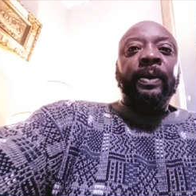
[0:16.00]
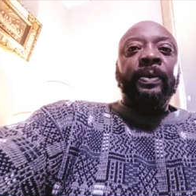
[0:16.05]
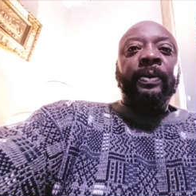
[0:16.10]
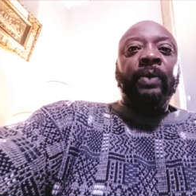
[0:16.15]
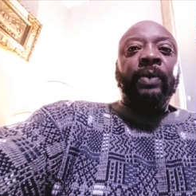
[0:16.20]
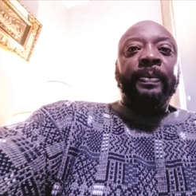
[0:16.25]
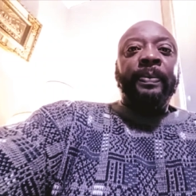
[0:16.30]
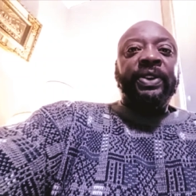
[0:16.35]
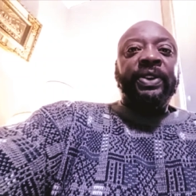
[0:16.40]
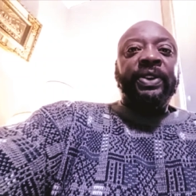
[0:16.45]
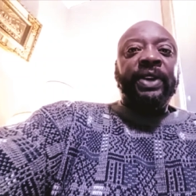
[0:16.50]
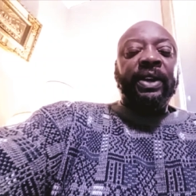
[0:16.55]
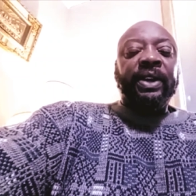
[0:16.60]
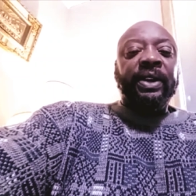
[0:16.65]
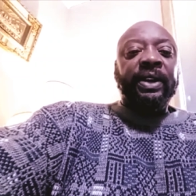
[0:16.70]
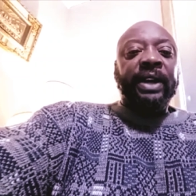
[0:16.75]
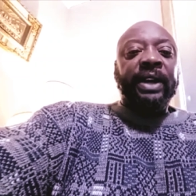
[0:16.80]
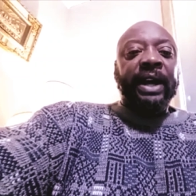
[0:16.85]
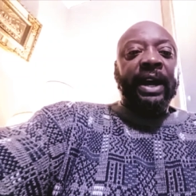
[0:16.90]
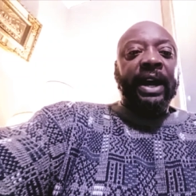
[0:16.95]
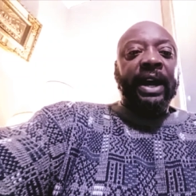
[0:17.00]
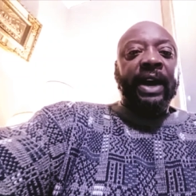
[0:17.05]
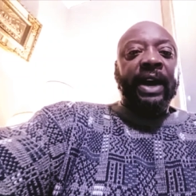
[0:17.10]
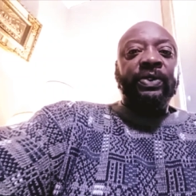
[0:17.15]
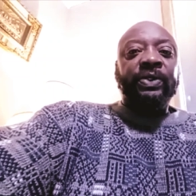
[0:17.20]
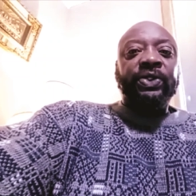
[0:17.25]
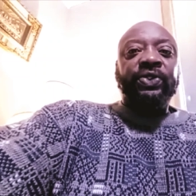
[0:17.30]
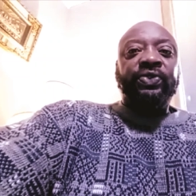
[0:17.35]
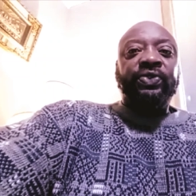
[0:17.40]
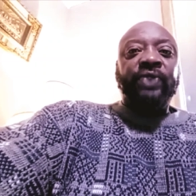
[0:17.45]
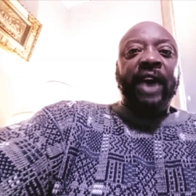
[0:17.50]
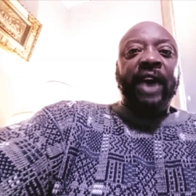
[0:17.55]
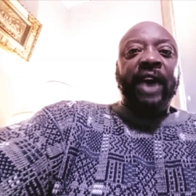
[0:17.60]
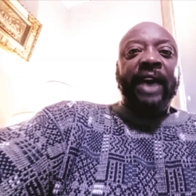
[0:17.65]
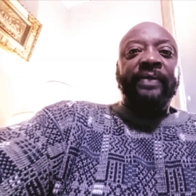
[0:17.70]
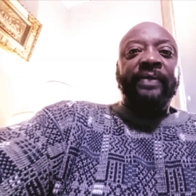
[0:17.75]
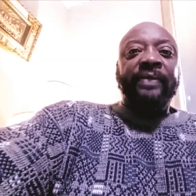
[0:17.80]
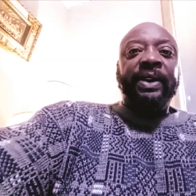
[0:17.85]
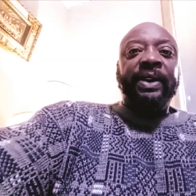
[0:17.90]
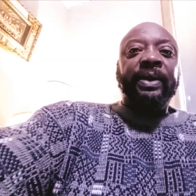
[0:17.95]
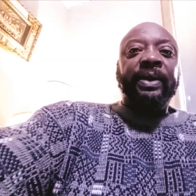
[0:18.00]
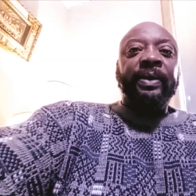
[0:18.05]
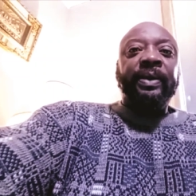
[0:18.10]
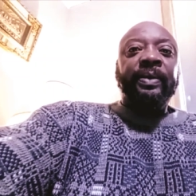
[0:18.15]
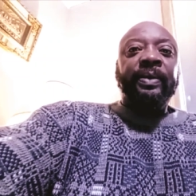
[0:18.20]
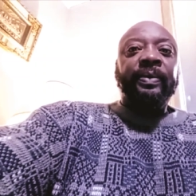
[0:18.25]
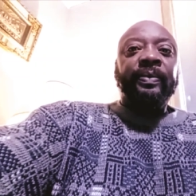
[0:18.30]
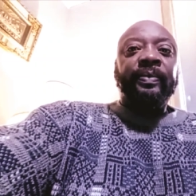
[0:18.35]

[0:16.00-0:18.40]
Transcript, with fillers: One particular day, I was driving,